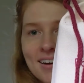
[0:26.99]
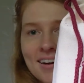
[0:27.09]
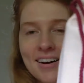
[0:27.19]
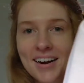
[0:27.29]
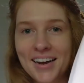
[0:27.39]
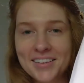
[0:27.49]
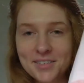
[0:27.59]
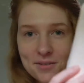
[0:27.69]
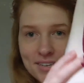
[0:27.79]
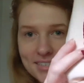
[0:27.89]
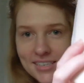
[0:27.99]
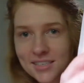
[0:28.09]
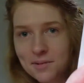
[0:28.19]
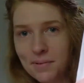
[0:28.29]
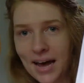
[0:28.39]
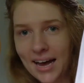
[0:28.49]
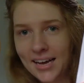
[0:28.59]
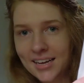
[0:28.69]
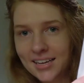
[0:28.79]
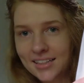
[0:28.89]
Alright, so this is the
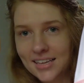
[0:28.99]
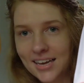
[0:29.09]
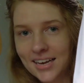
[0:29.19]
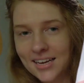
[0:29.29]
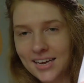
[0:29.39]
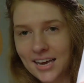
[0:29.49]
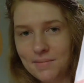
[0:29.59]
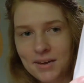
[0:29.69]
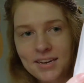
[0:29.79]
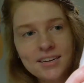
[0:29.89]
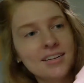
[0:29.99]
bag that it came in.